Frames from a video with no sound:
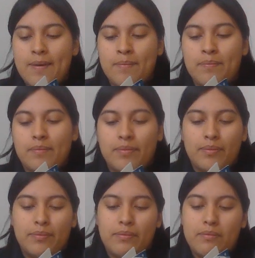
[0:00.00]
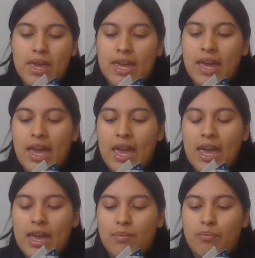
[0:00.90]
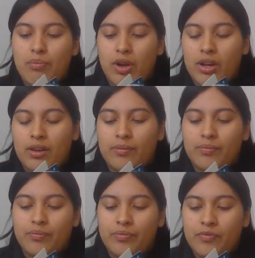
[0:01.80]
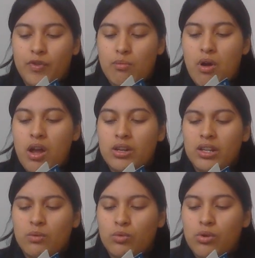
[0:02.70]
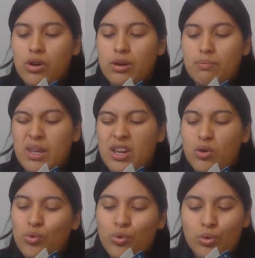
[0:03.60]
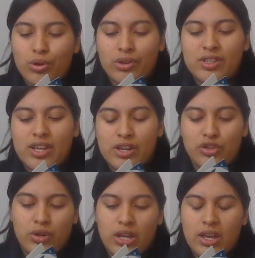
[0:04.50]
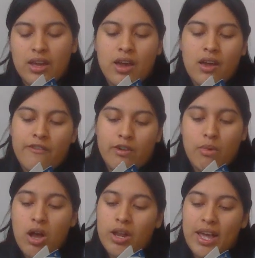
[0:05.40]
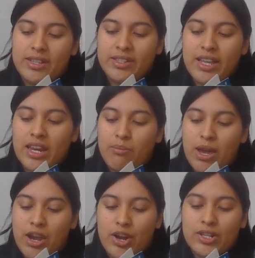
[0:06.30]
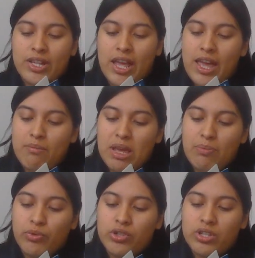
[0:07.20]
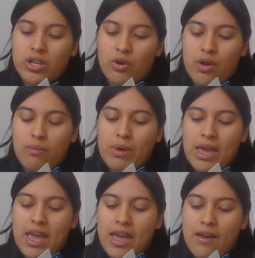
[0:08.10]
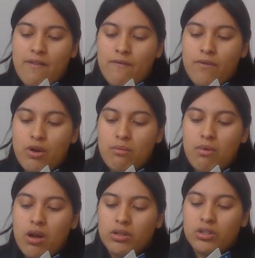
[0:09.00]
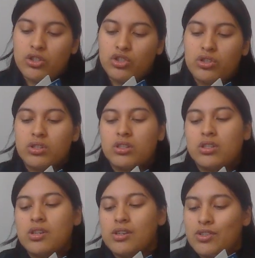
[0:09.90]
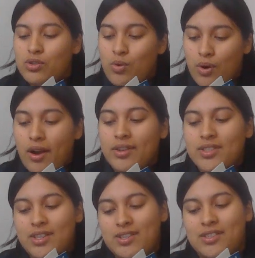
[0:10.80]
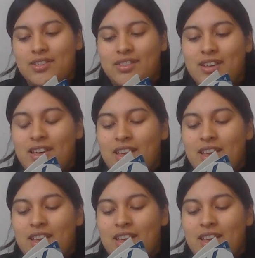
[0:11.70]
and make a brick. Vermont would be cooler, said Judy. Vermont has teddy bears and maple syrup and Vermontosauruses.